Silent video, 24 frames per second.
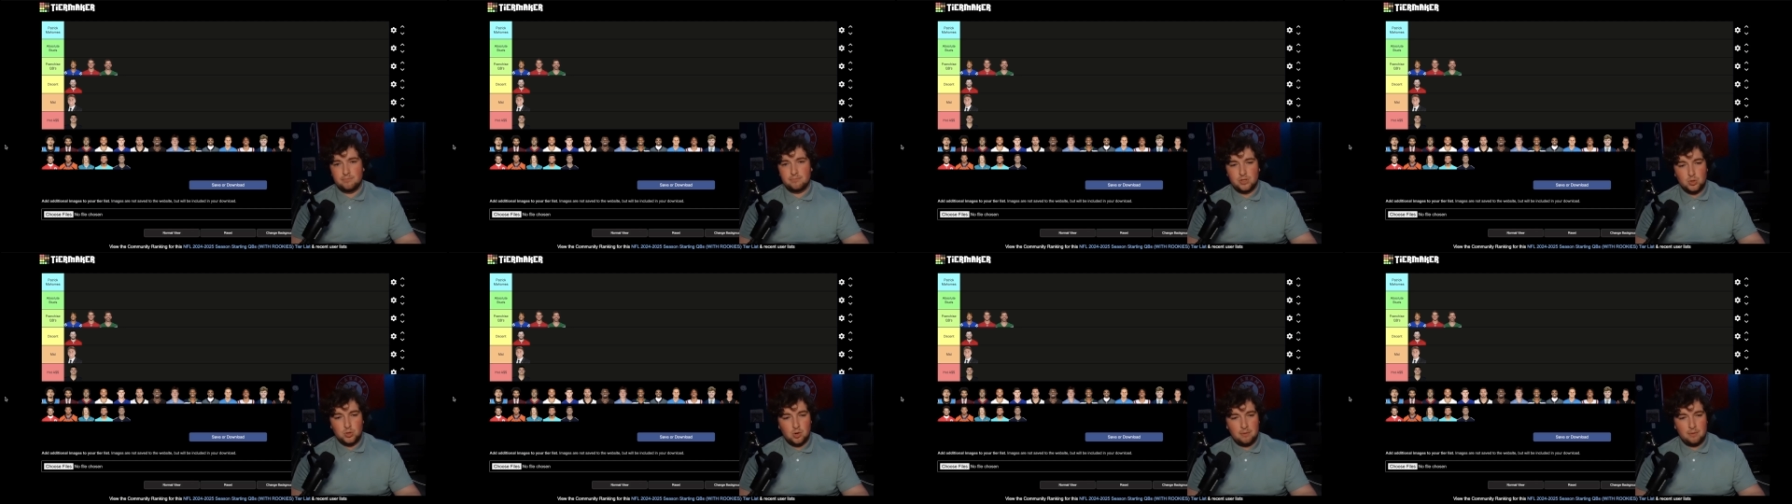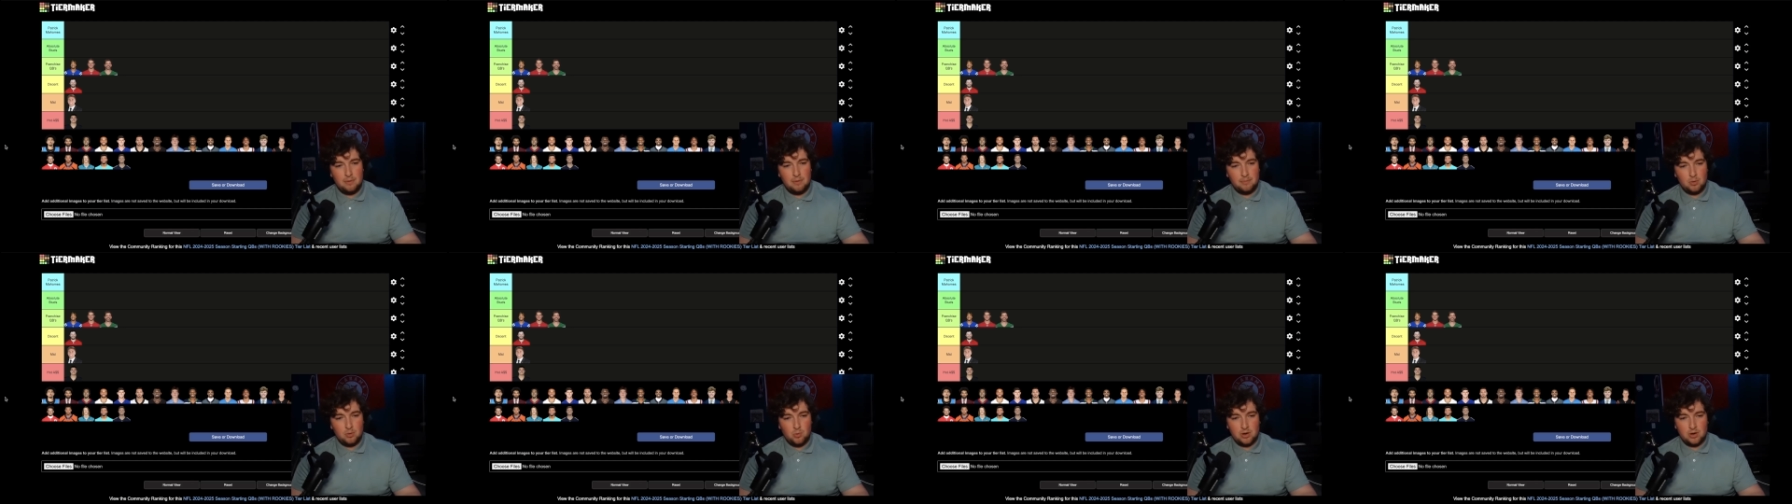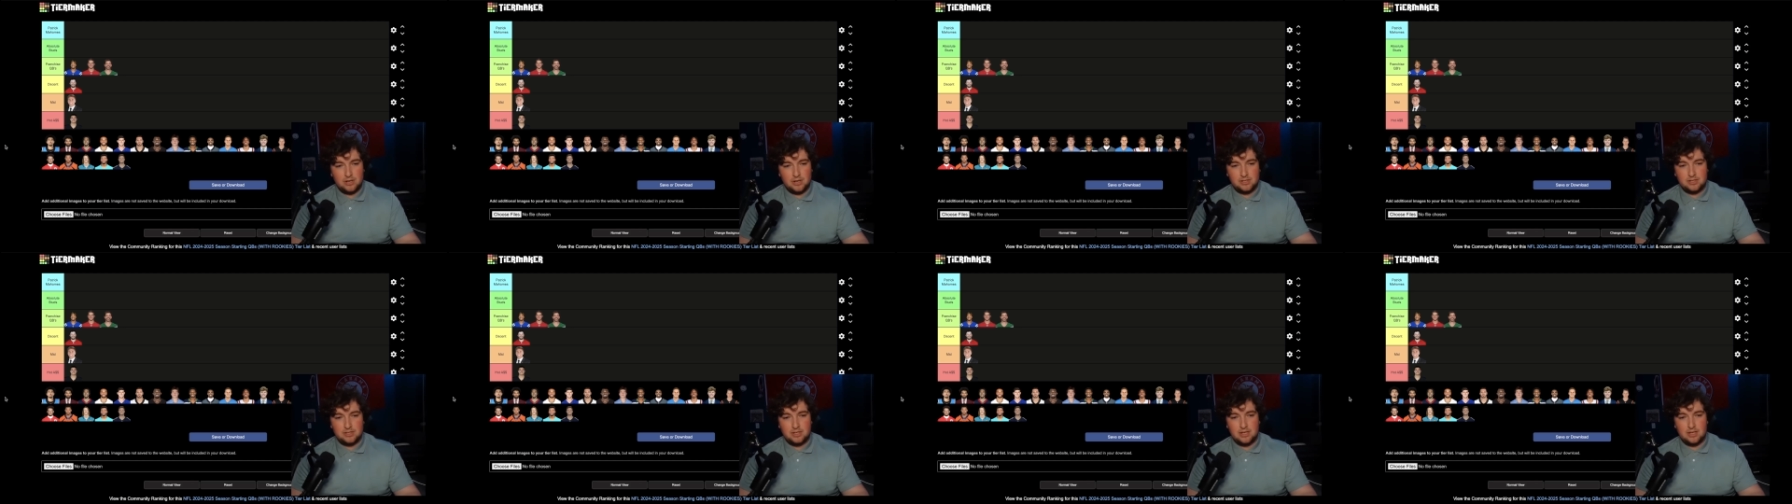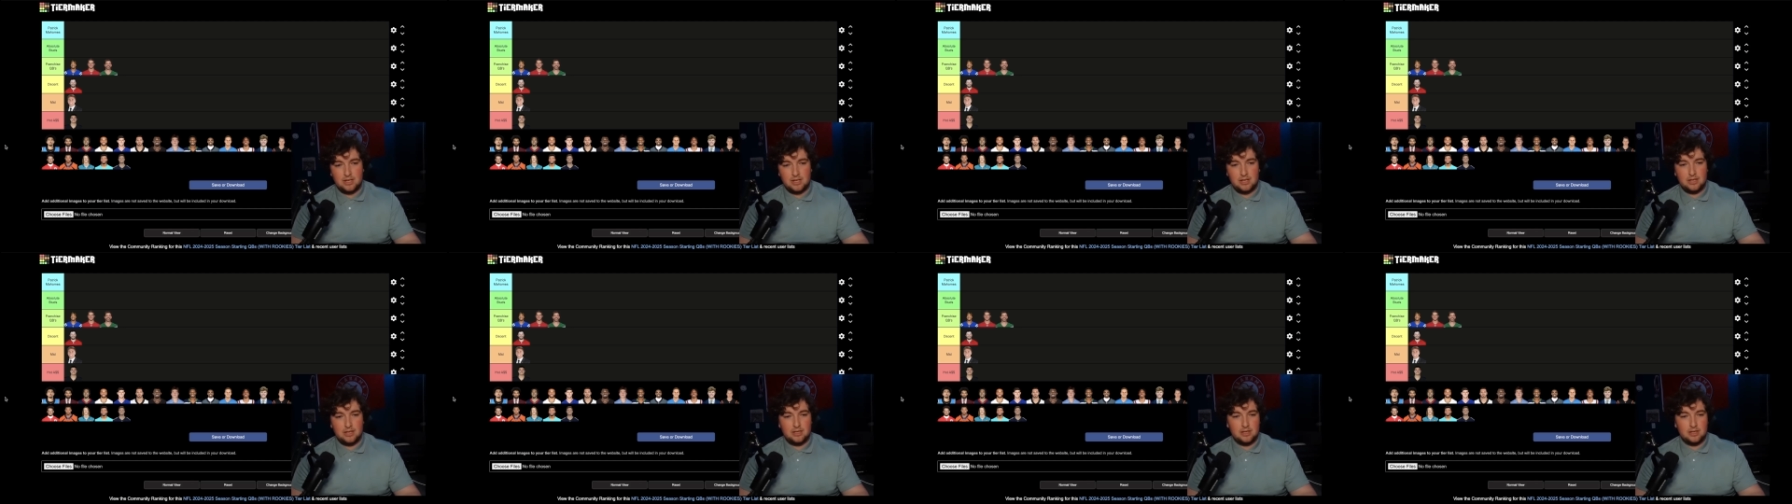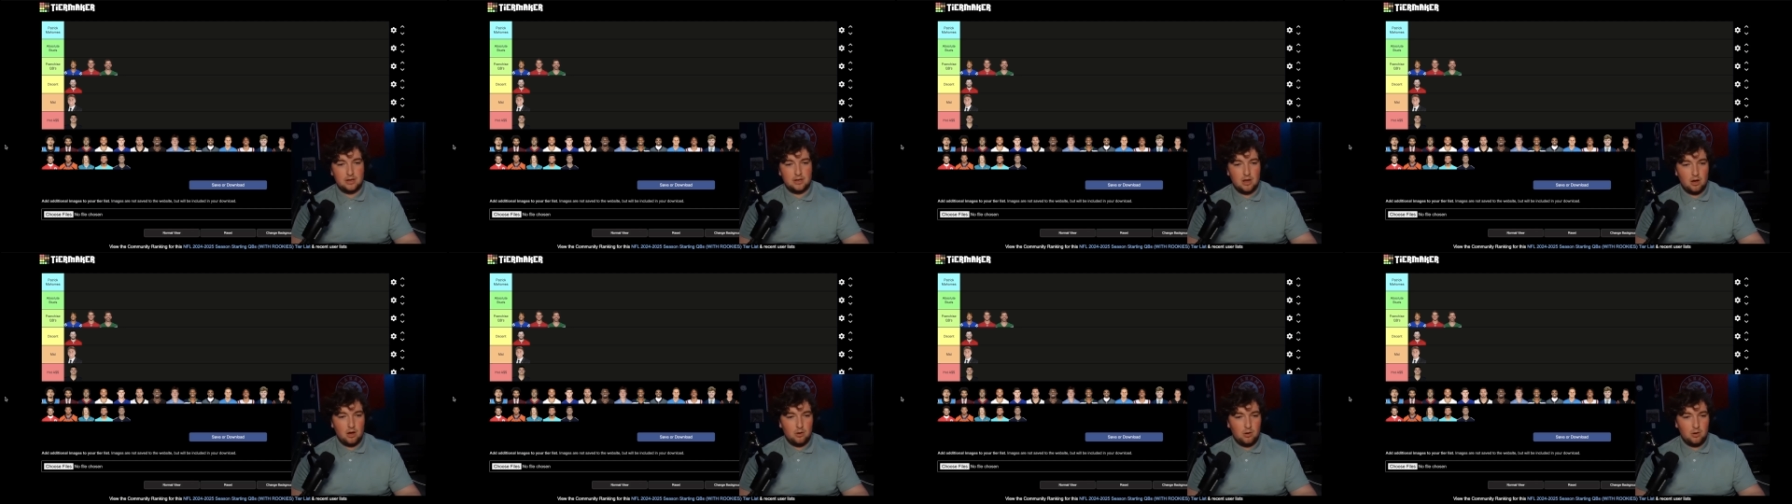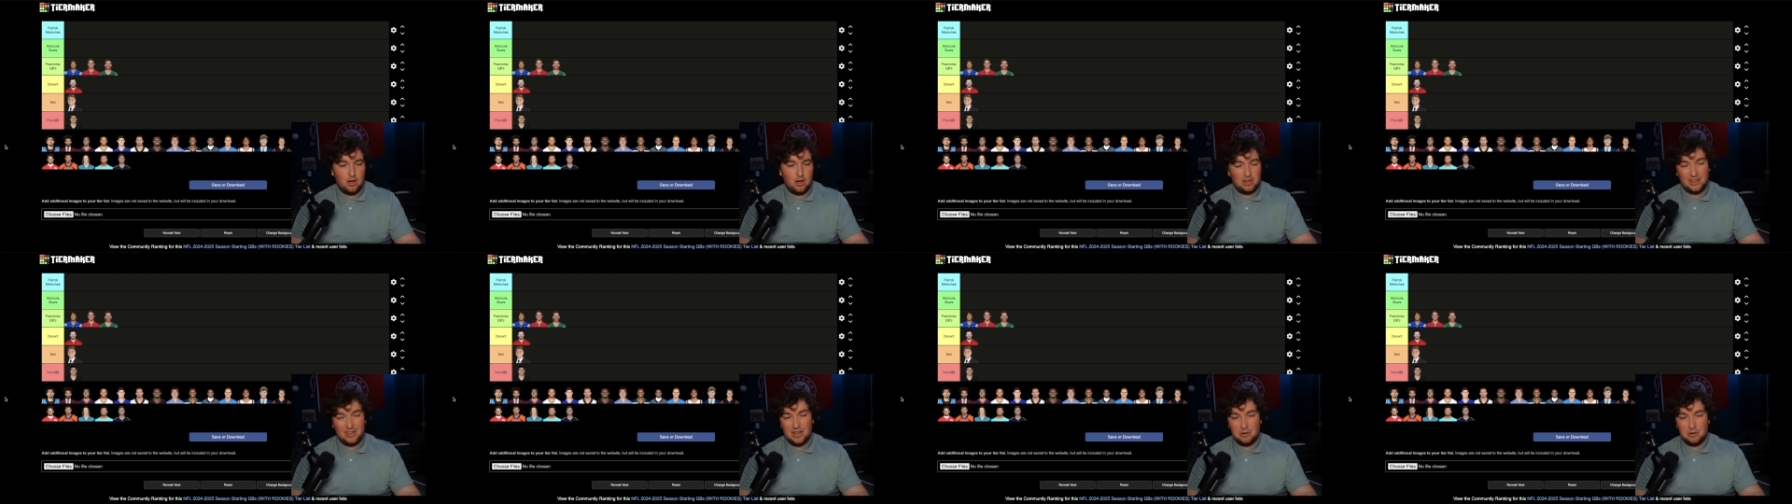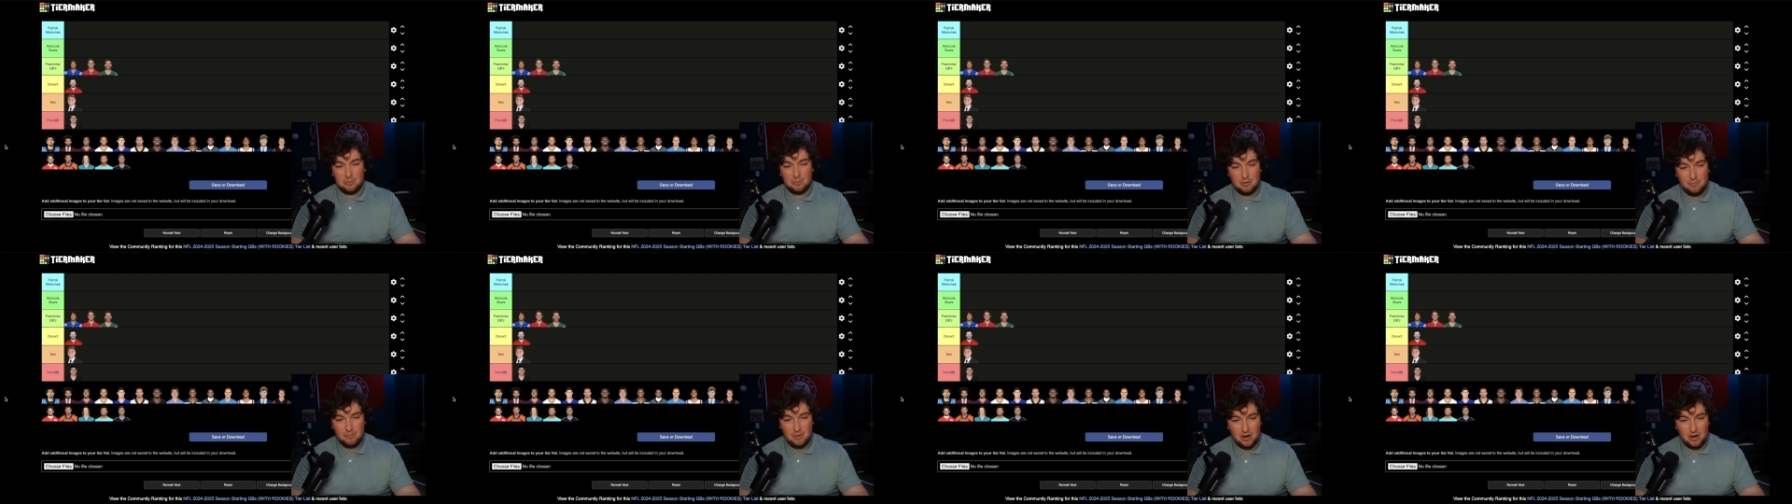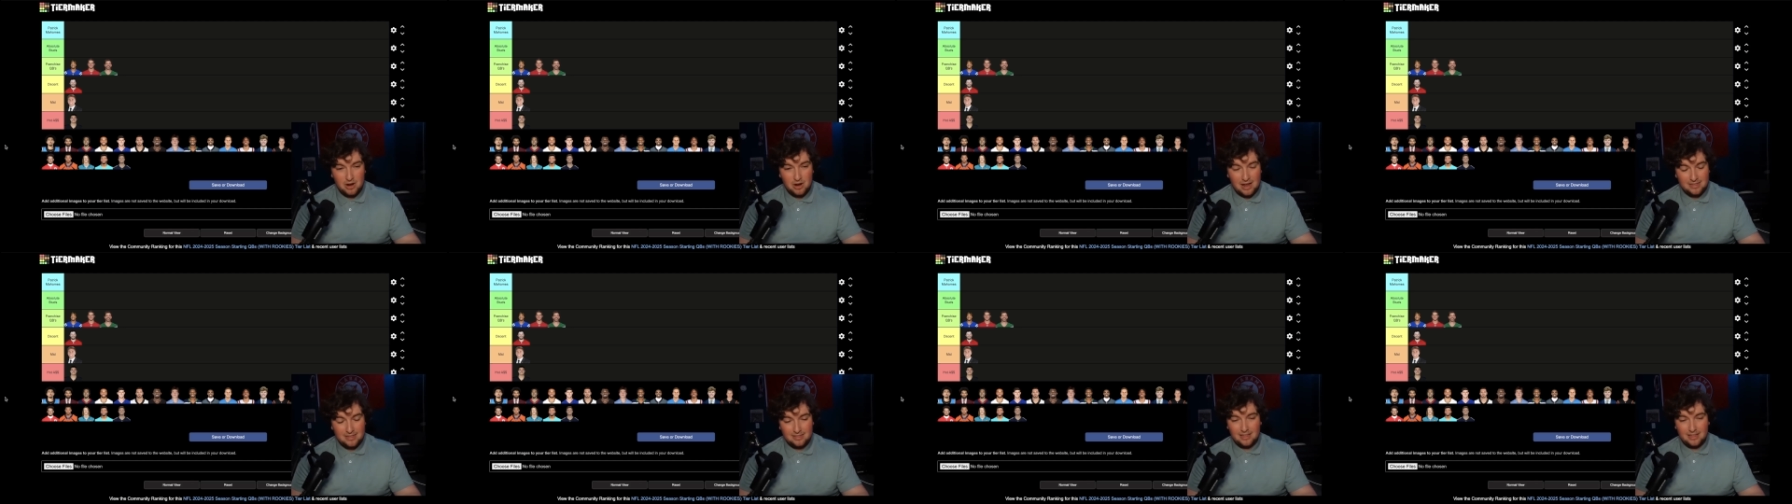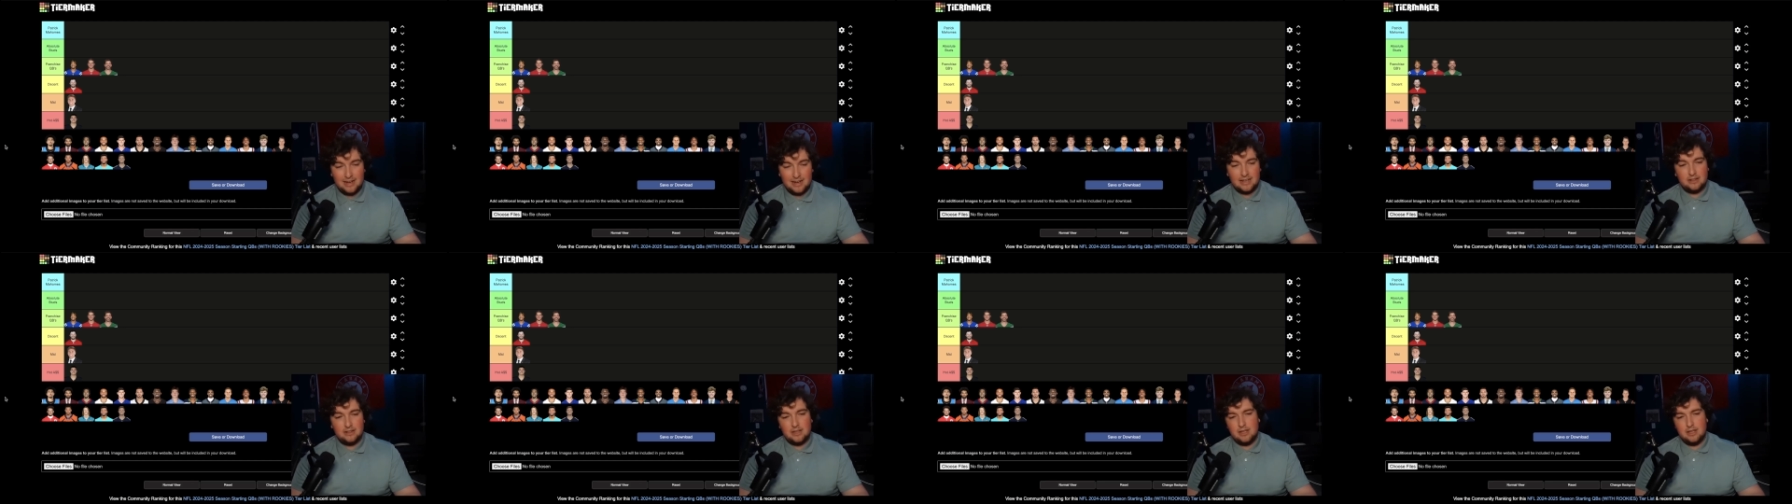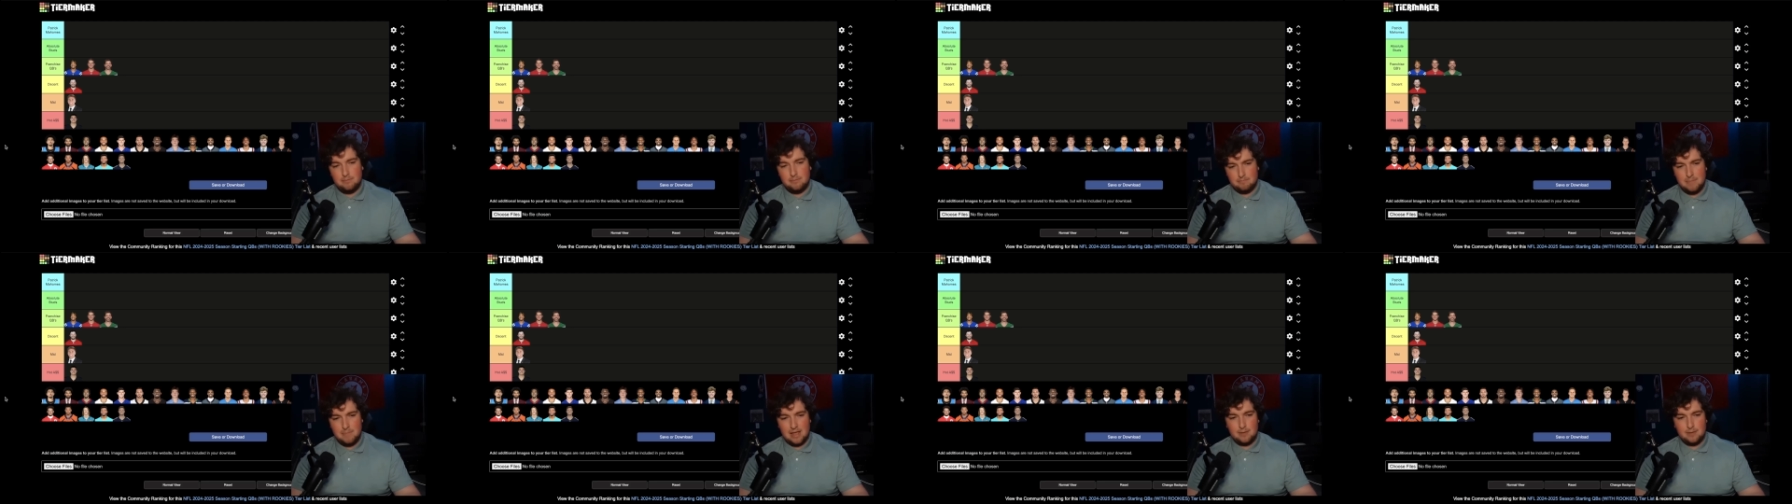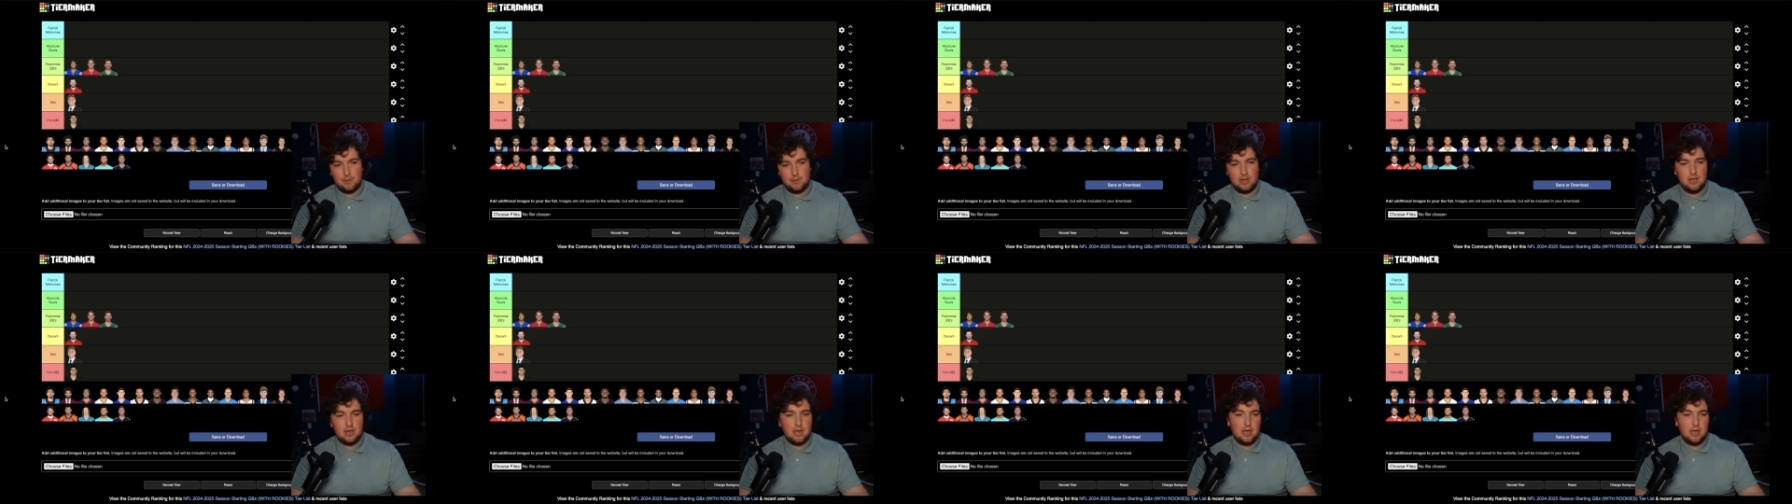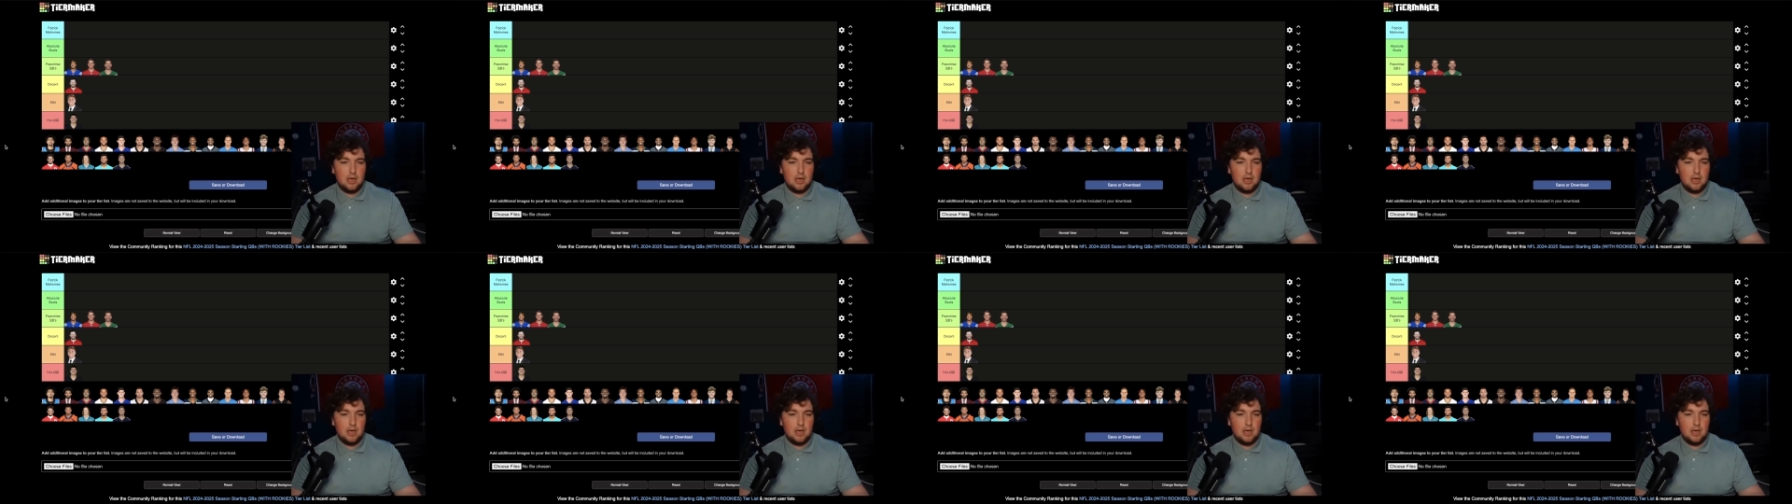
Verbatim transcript: Do I maybe want to see, you know, a little bit better athletically? Maybe.